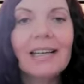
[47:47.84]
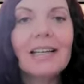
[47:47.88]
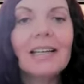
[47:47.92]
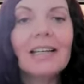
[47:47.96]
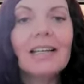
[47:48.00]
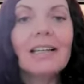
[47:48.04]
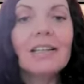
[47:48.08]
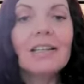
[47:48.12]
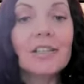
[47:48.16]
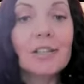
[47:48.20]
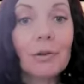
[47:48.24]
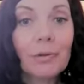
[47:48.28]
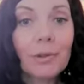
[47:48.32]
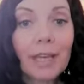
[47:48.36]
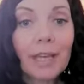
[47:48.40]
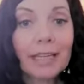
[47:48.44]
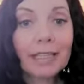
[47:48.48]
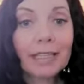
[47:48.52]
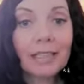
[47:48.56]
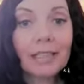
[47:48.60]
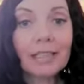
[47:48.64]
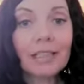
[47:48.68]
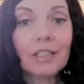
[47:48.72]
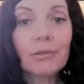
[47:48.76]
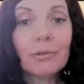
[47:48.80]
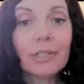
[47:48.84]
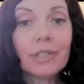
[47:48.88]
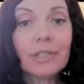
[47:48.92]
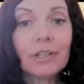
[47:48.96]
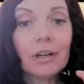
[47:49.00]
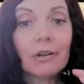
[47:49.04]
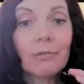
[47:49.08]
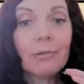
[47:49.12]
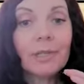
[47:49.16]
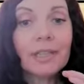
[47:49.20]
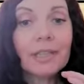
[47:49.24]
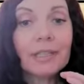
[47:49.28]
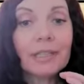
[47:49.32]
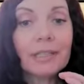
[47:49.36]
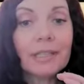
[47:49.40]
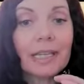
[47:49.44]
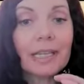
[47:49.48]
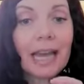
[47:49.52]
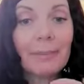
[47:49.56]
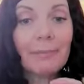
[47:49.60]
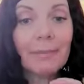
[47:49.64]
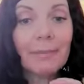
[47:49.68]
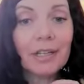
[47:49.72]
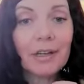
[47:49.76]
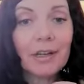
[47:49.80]
So then you start with
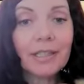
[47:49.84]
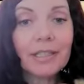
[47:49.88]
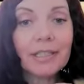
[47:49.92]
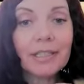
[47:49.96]
tapping on